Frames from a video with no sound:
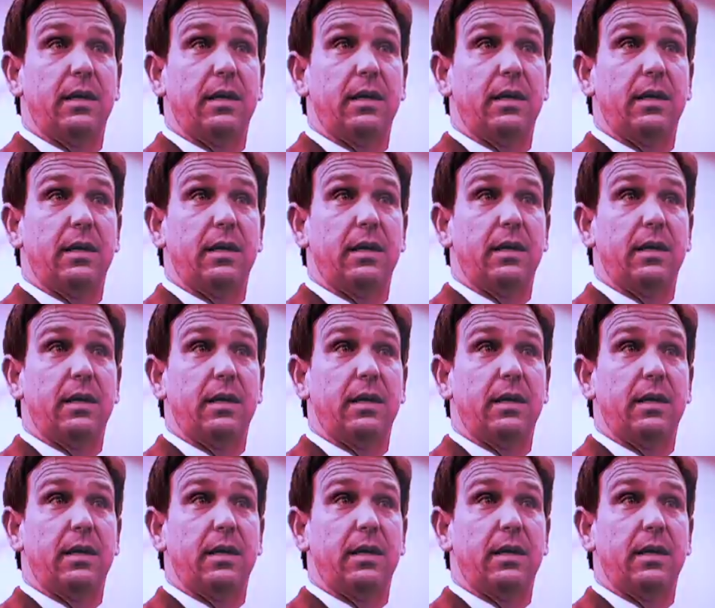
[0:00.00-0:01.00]

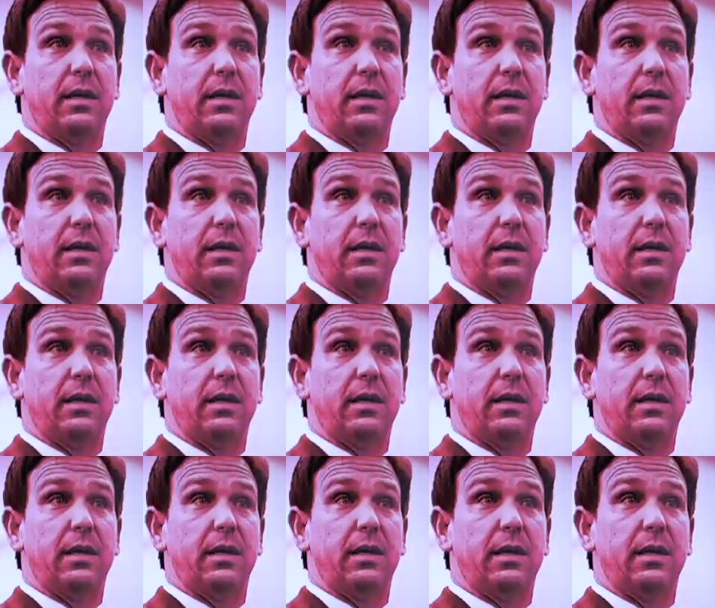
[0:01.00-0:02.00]

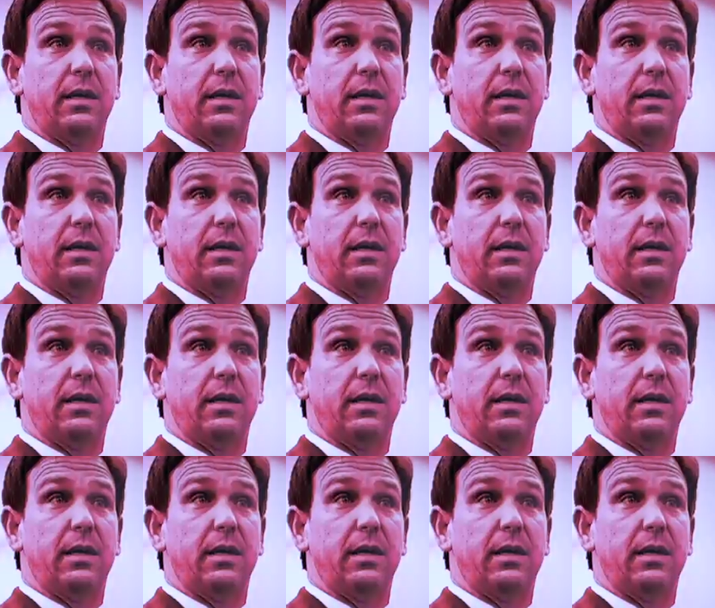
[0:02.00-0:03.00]

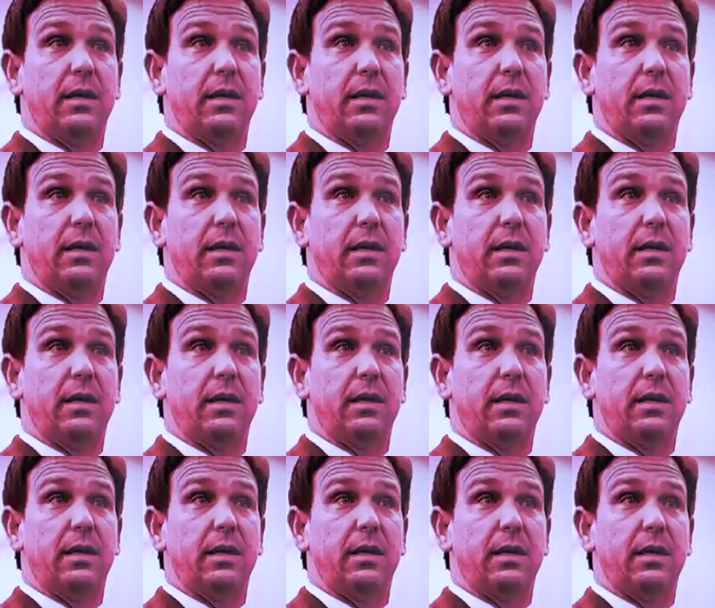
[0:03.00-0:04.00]

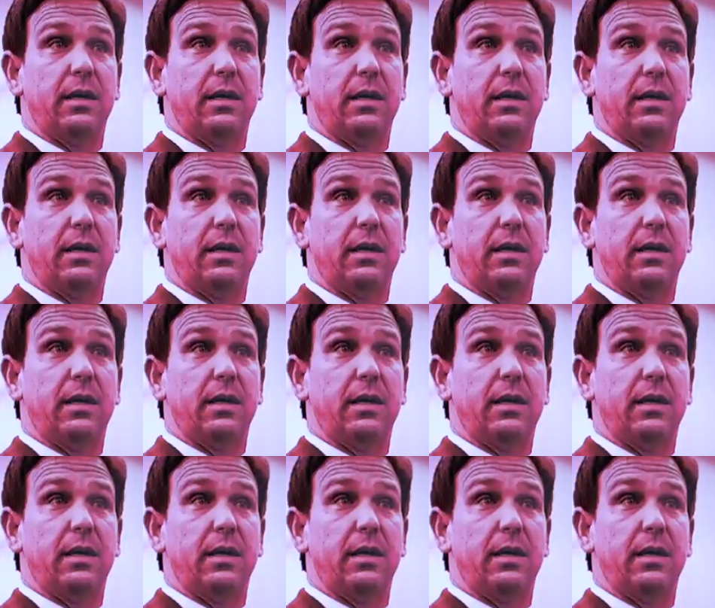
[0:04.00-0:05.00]

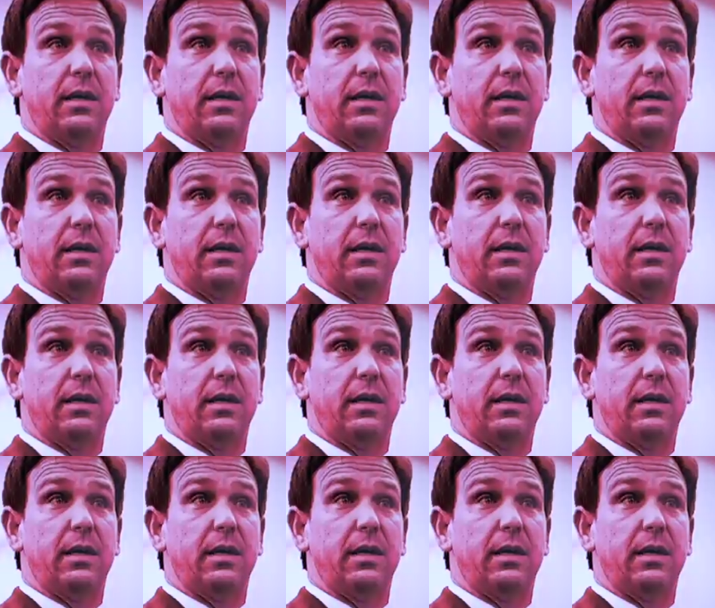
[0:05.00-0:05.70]
[no speech]